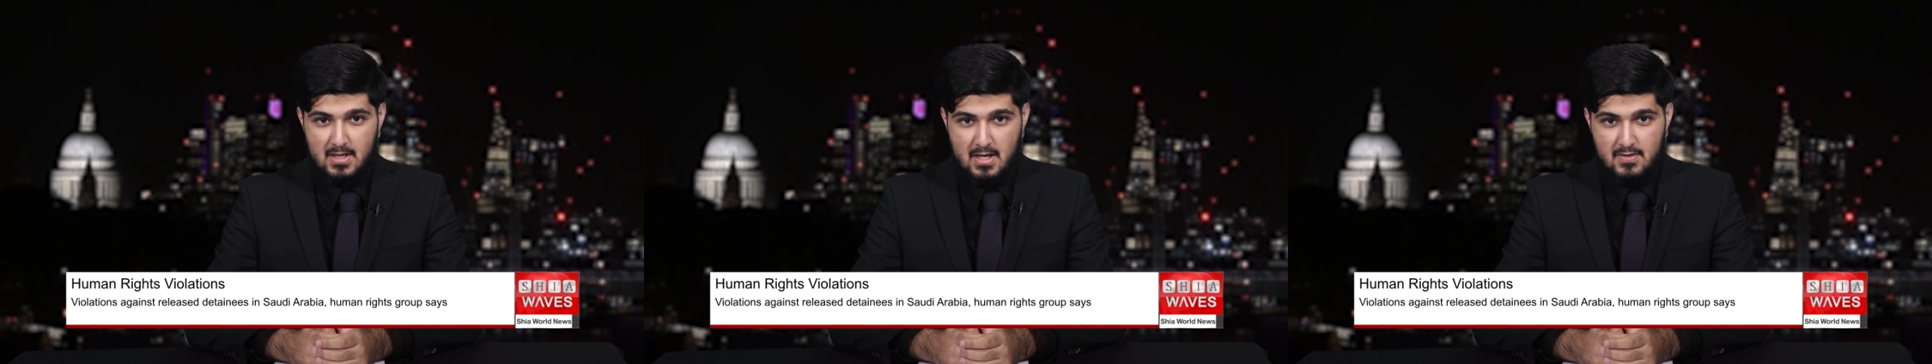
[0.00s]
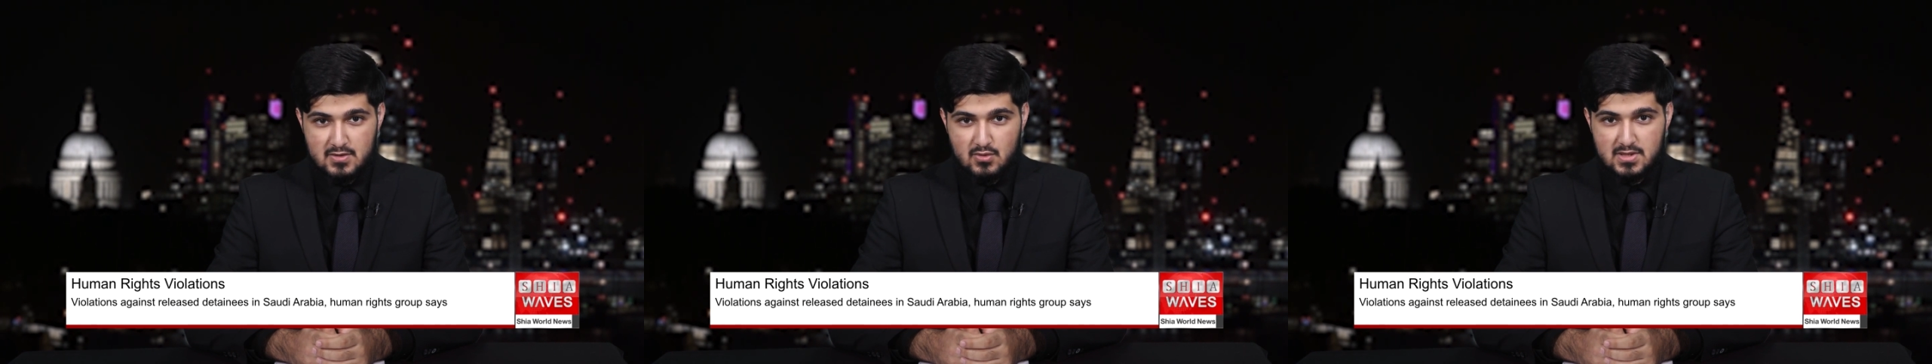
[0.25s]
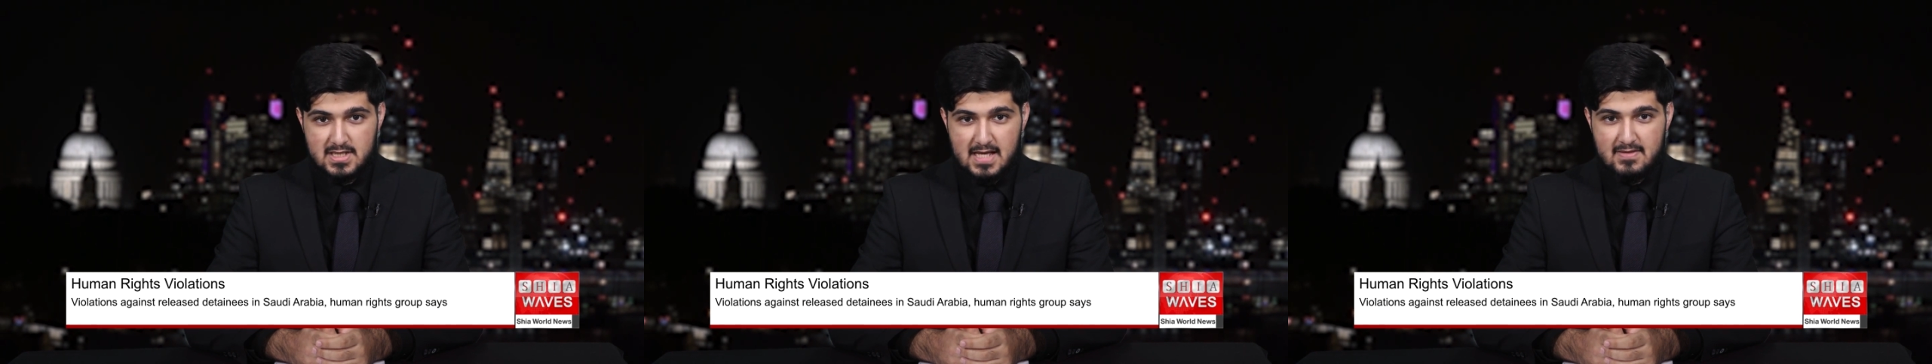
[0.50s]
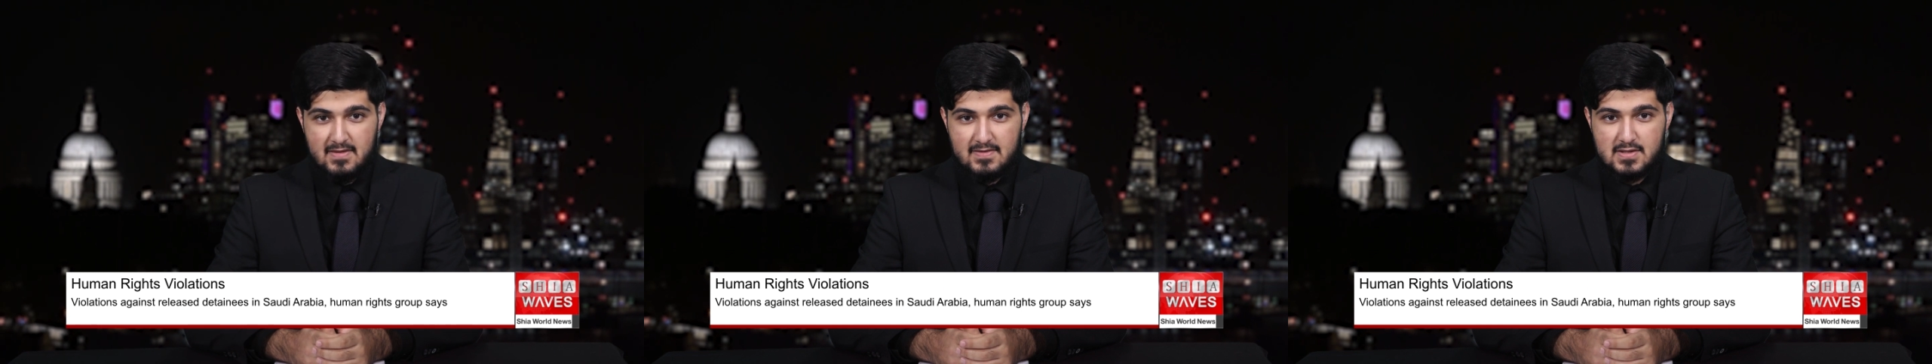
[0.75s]
The sources
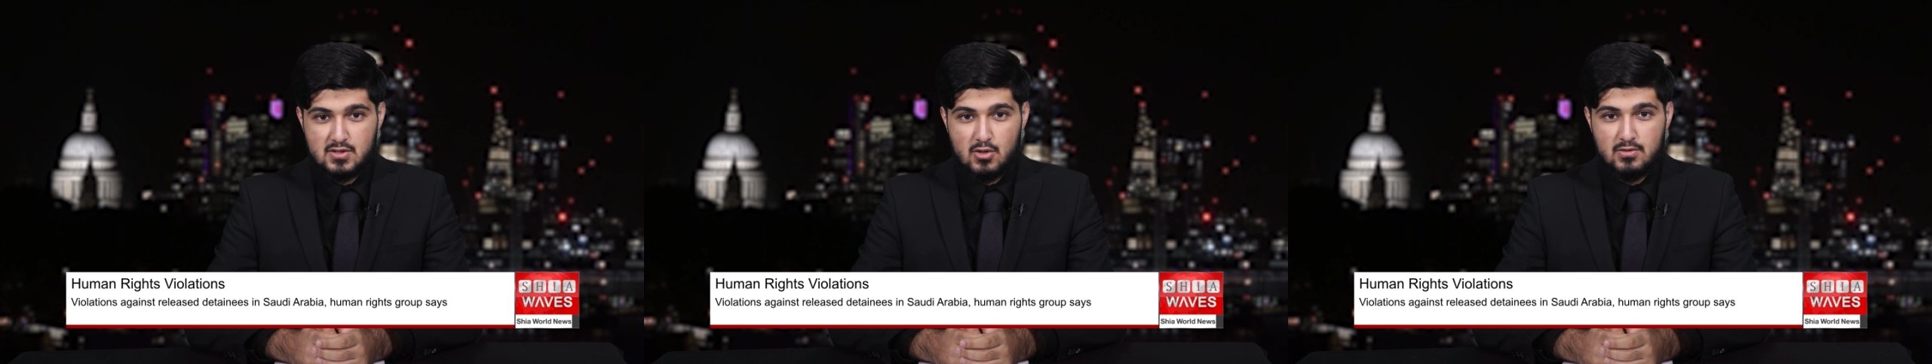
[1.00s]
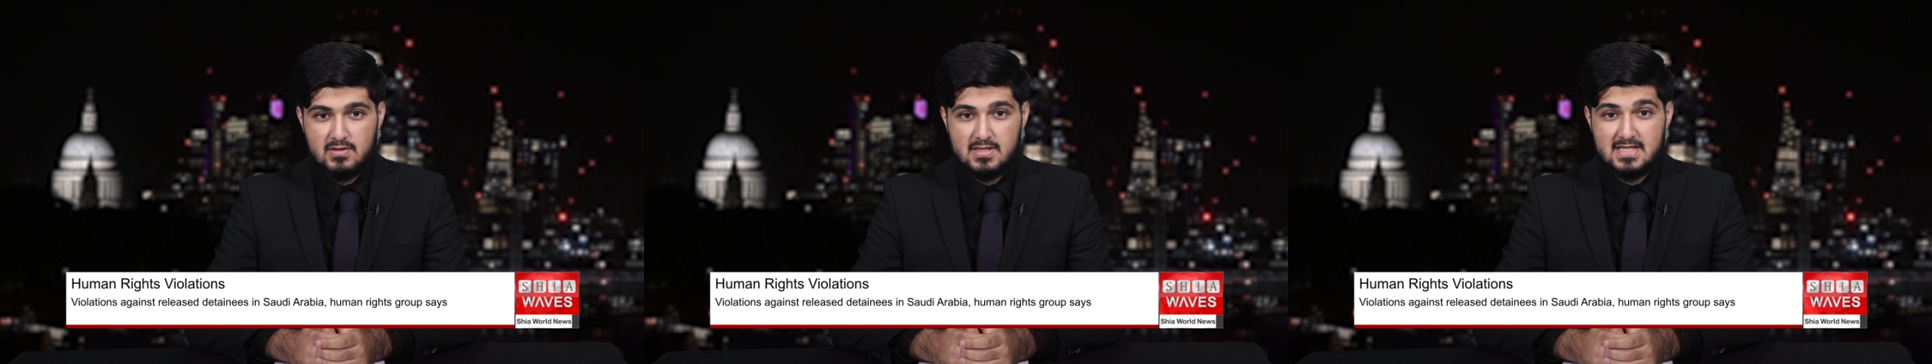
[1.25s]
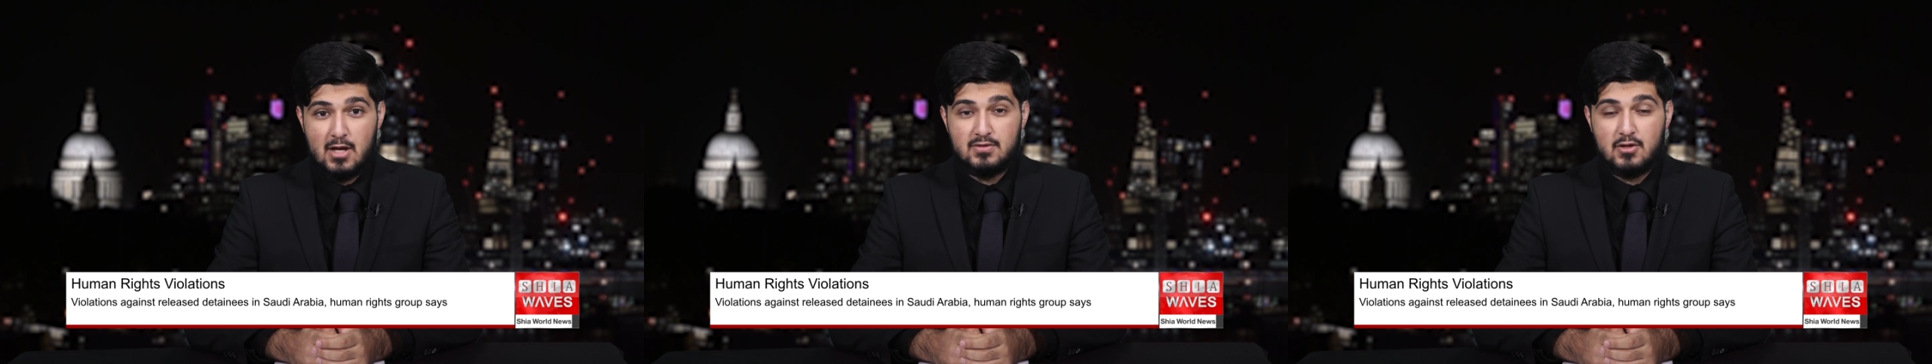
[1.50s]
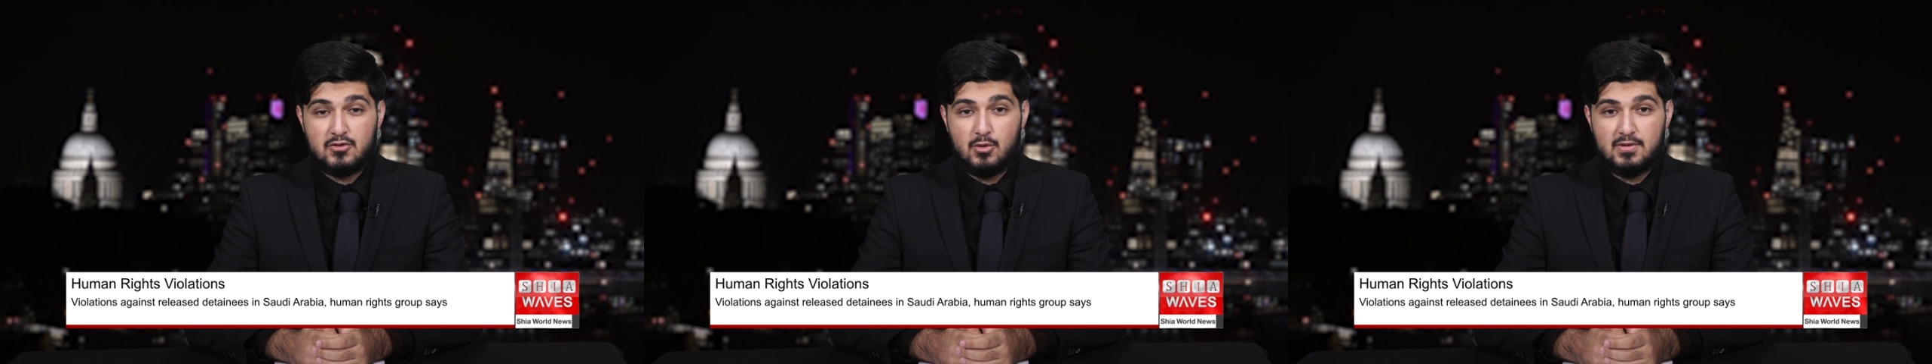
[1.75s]
added that the Saudi
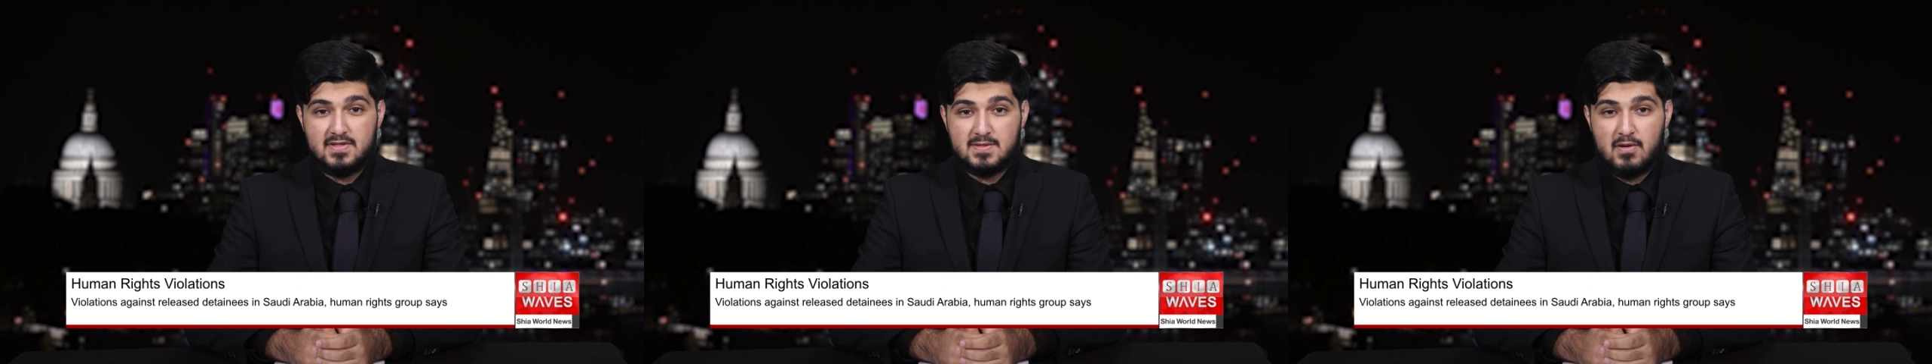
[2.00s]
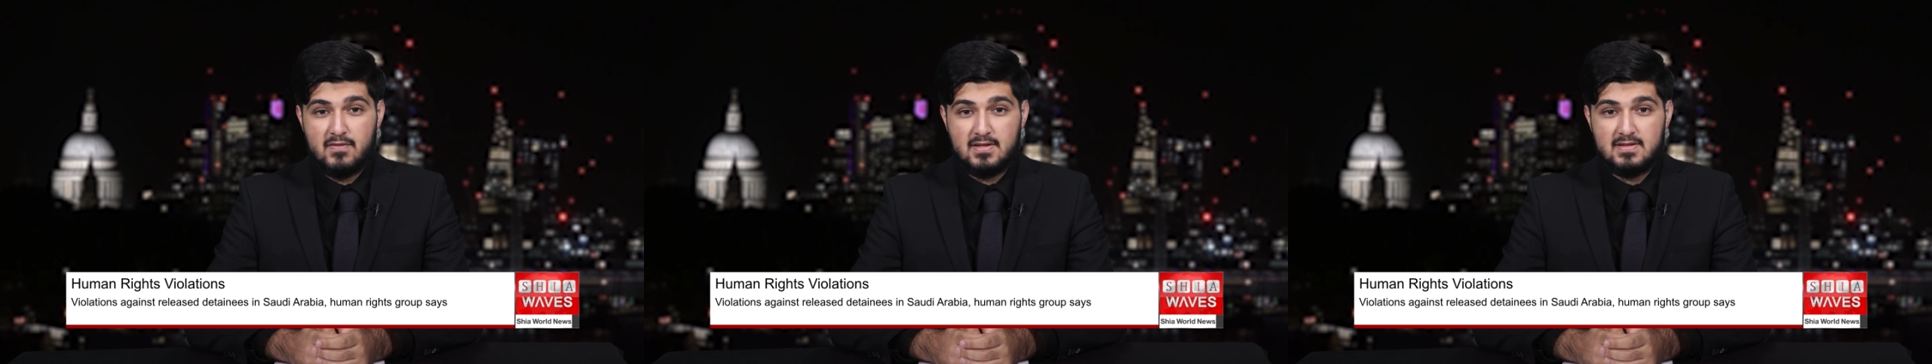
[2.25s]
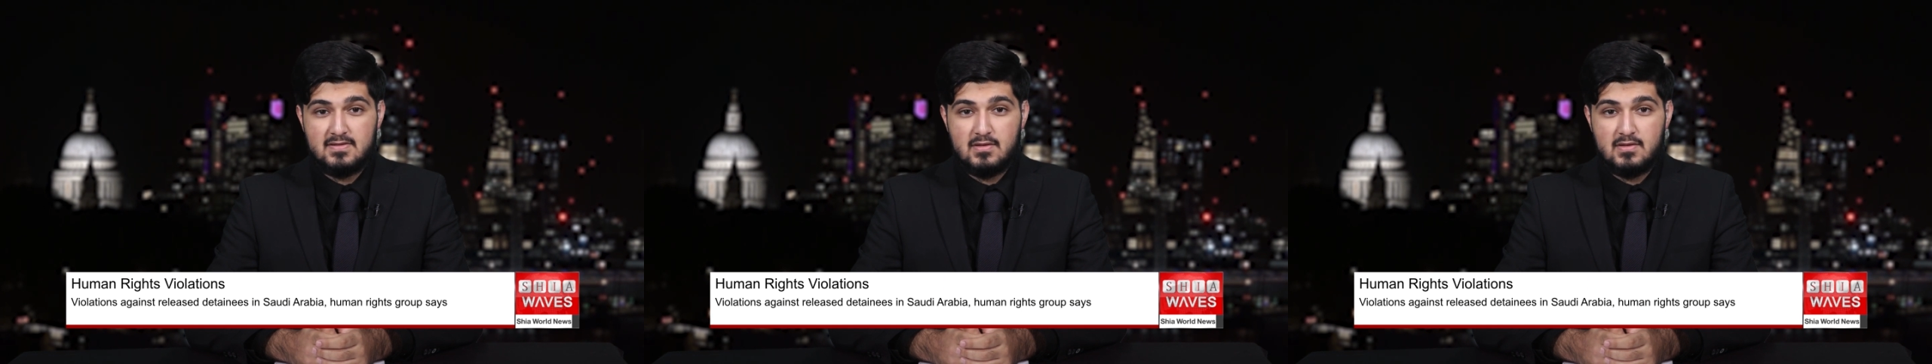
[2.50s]
authorities prevented